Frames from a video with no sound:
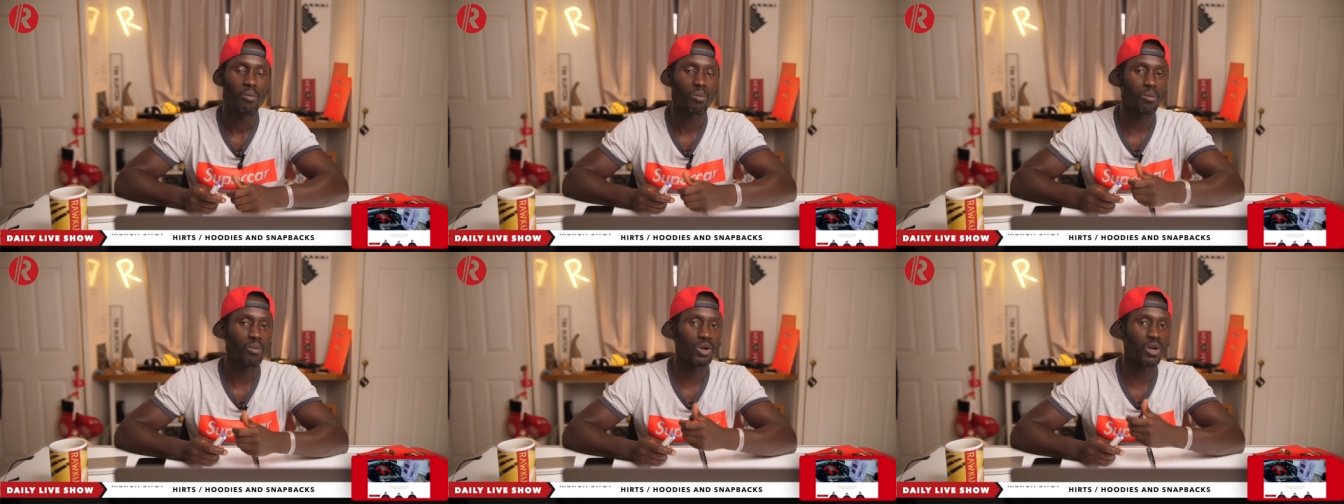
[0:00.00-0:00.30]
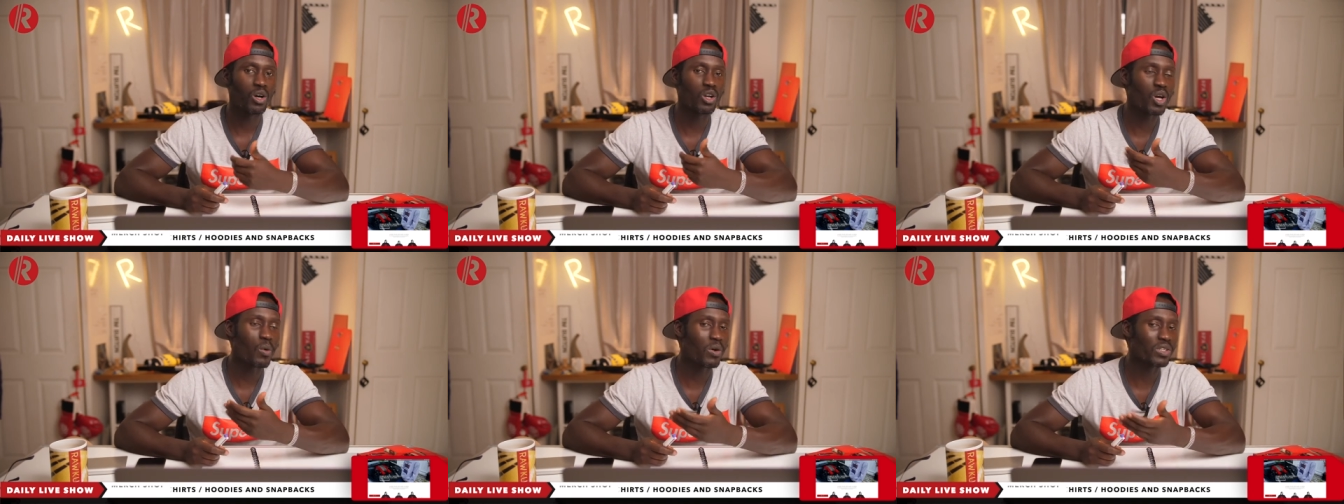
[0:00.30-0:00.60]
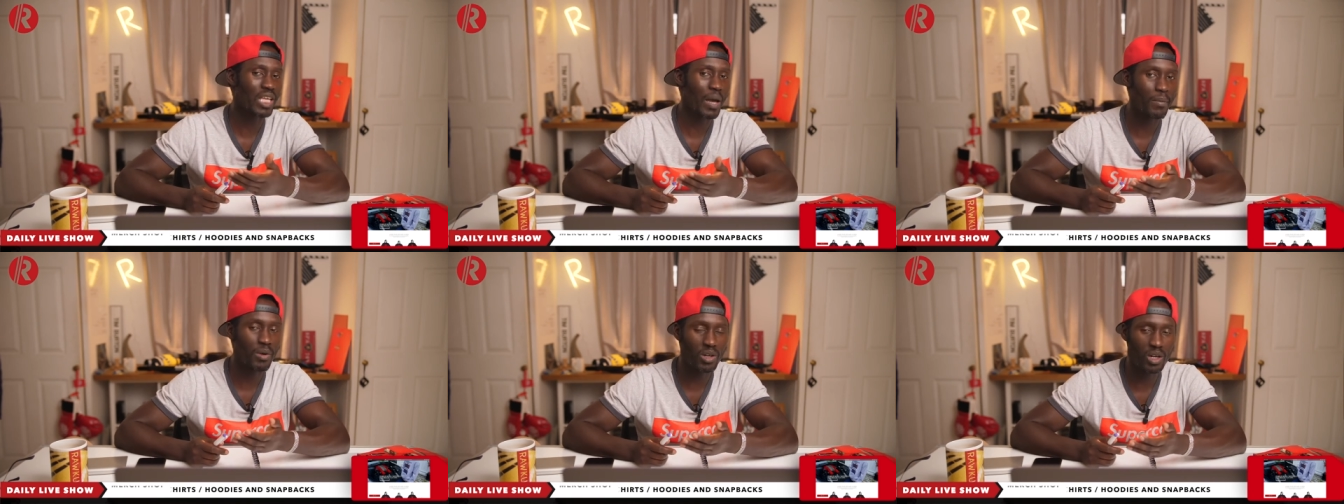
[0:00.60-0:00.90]
We don't know what's
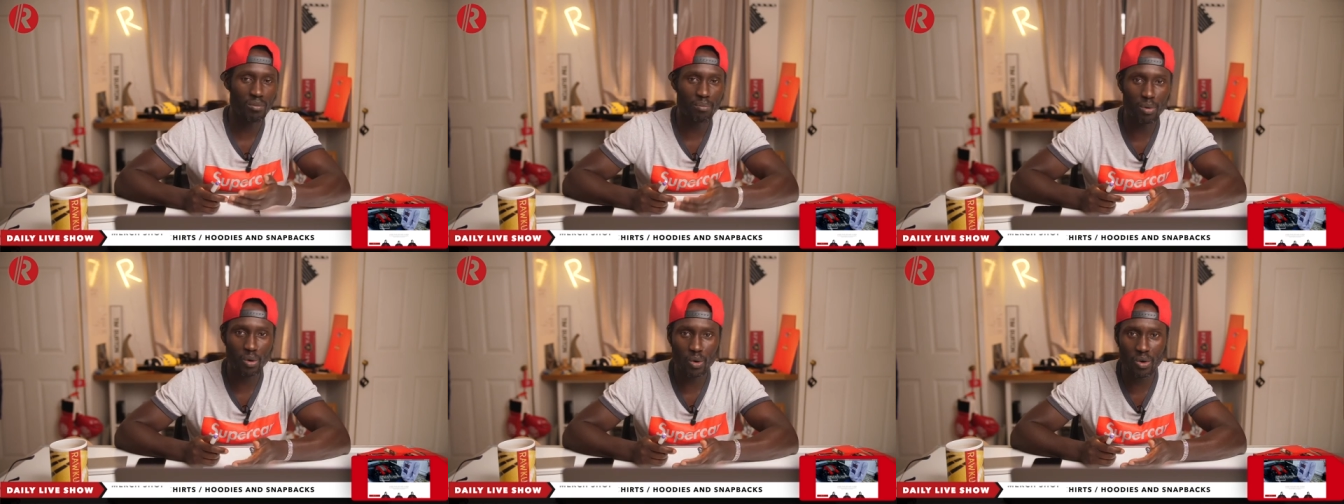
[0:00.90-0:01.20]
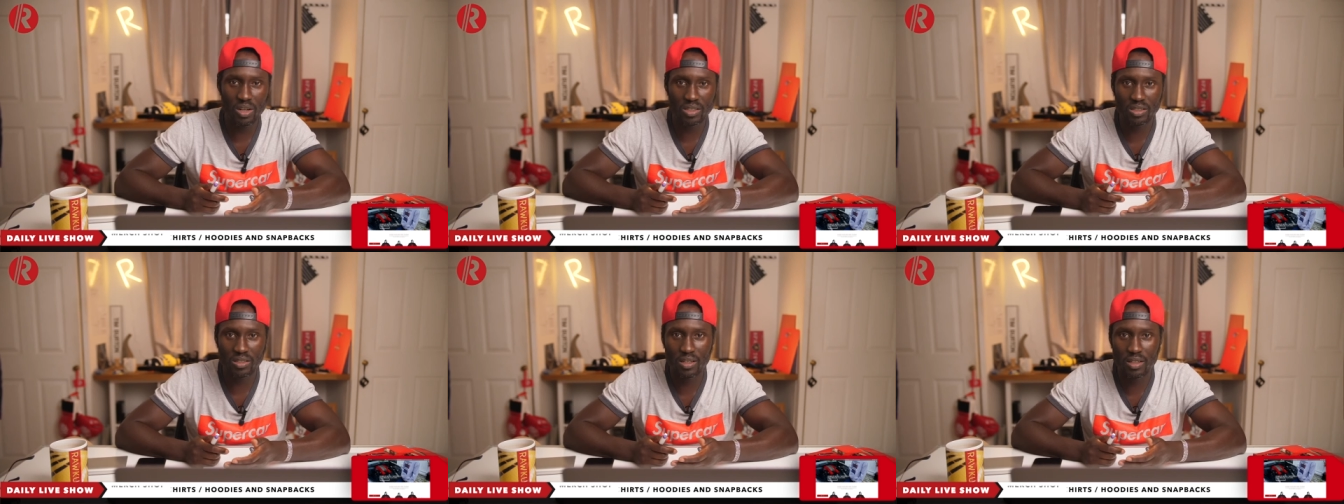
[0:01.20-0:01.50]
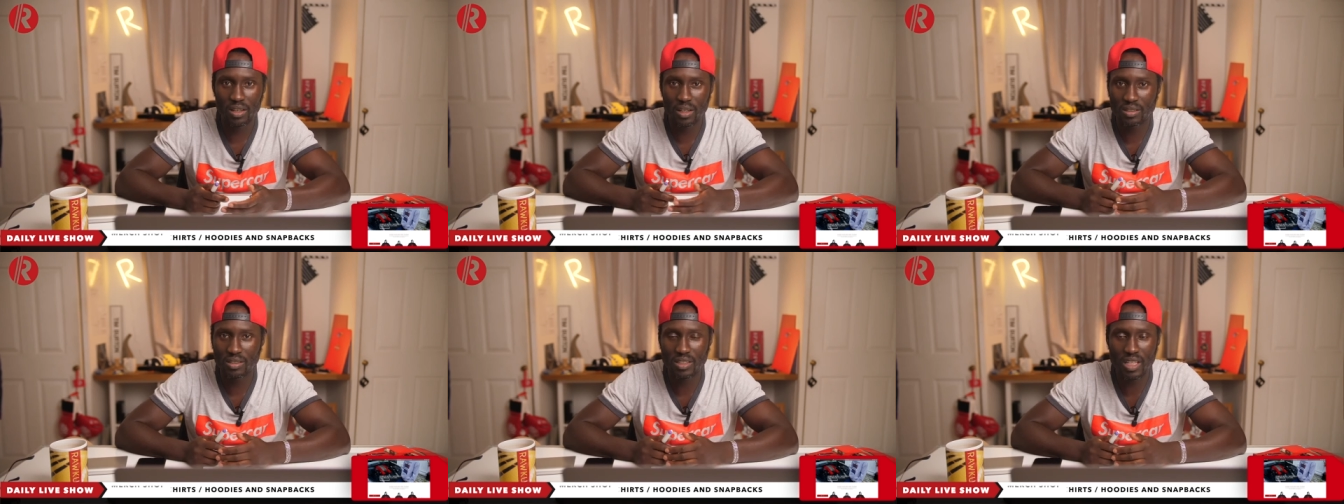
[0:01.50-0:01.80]
happening on the borders
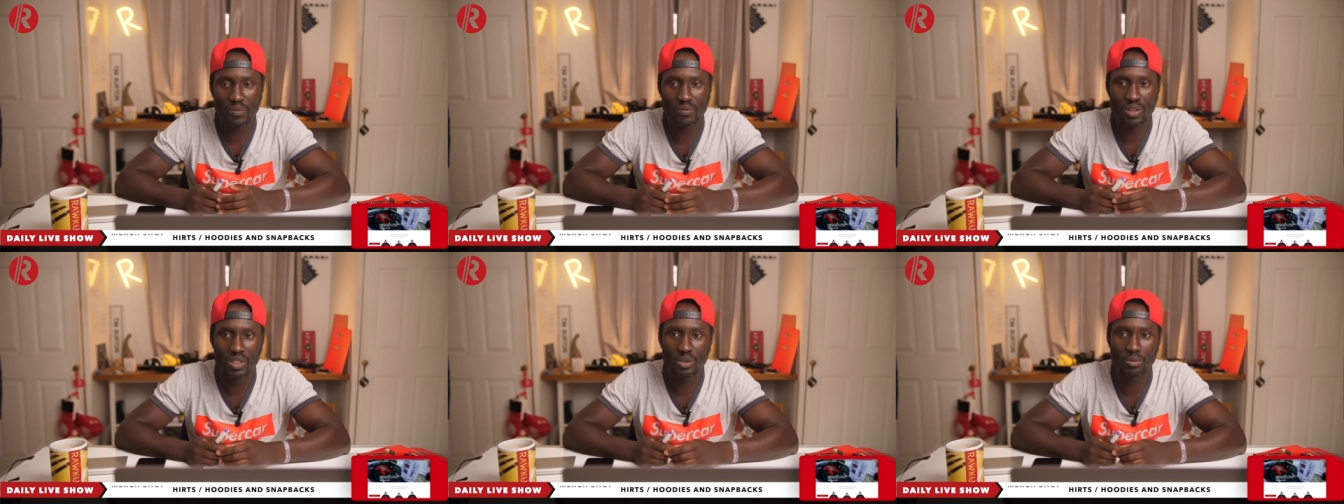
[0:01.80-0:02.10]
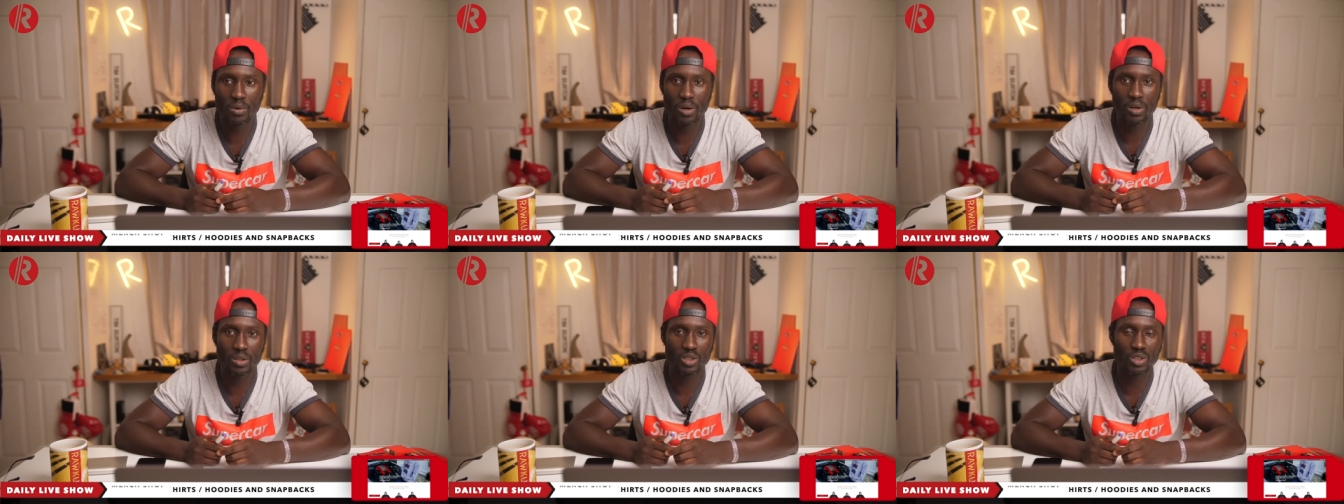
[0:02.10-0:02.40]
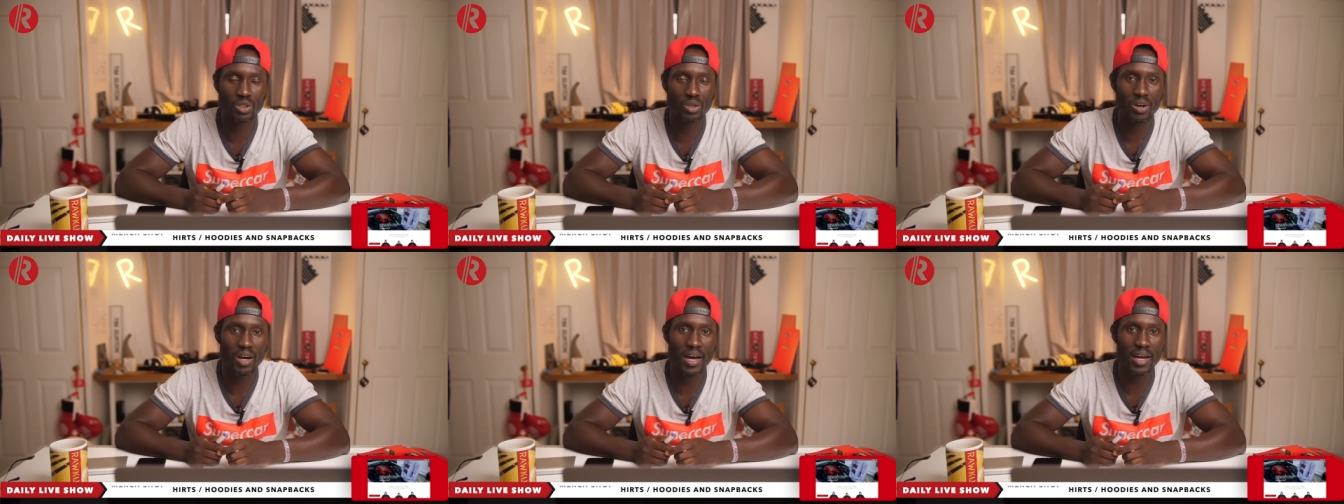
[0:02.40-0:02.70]
and stuff as well.
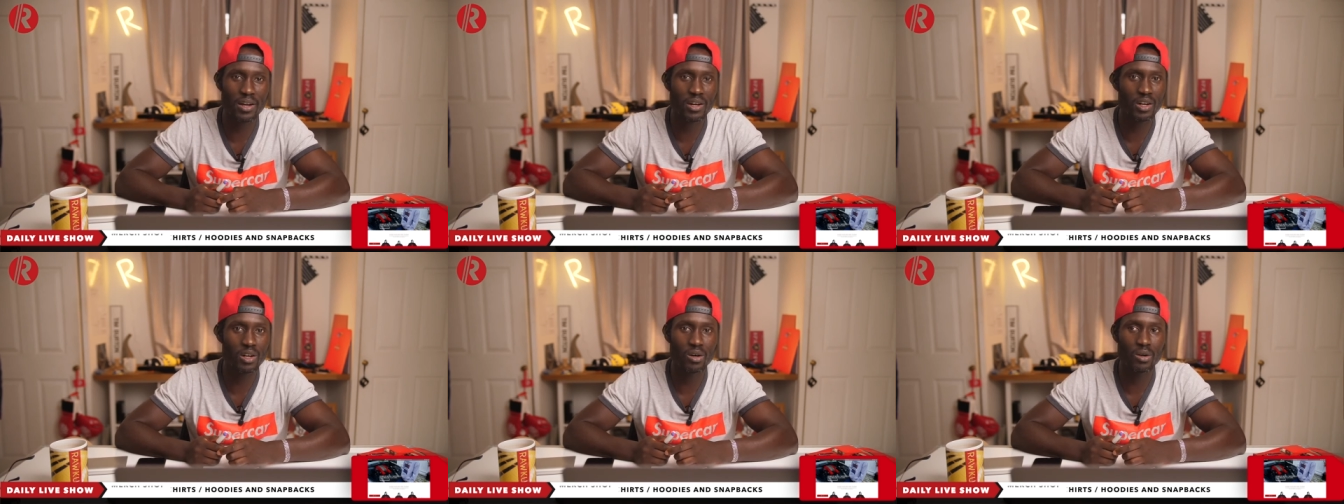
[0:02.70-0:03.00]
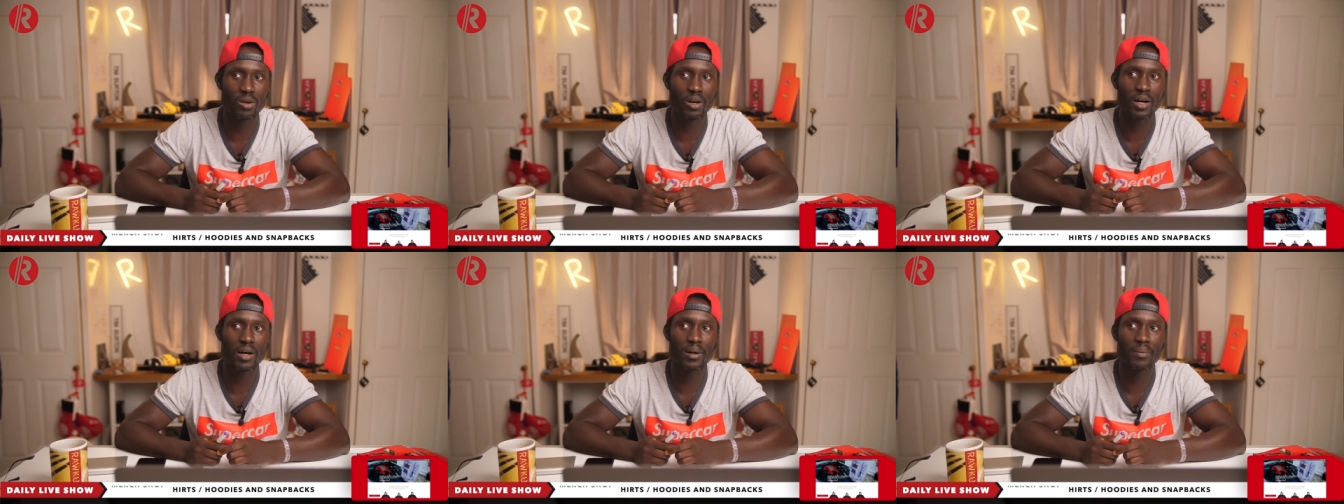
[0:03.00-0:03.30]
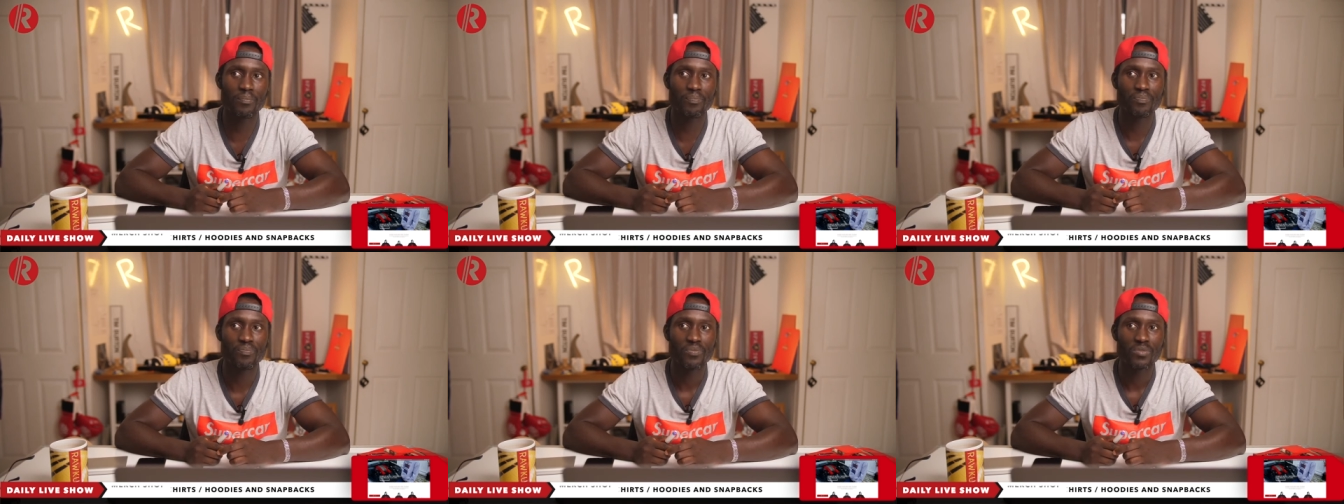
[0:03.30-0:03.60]
So I don't know.
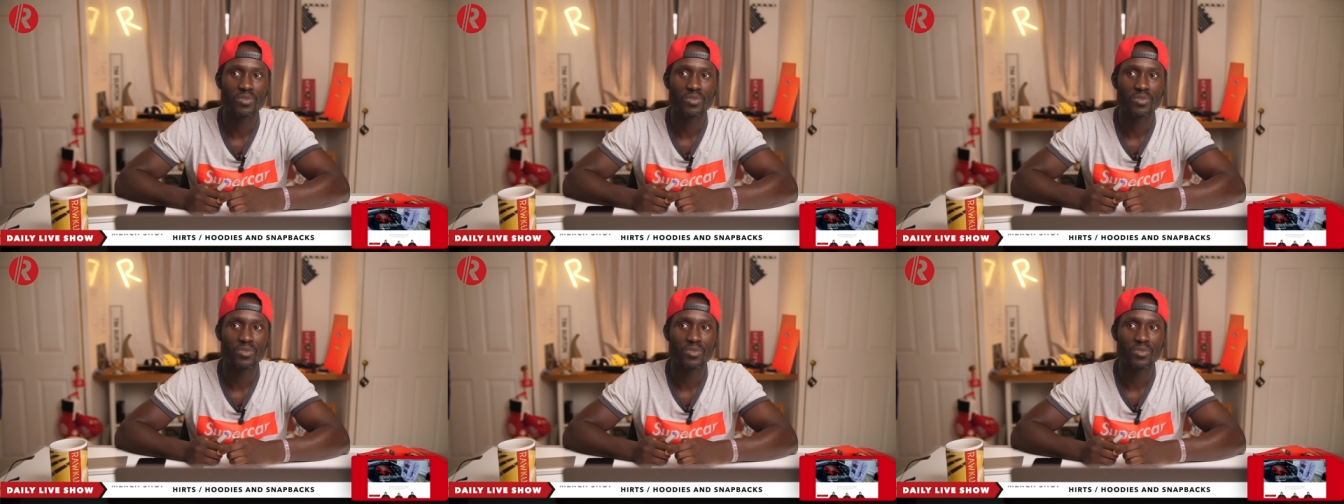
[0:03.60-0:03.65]
Um,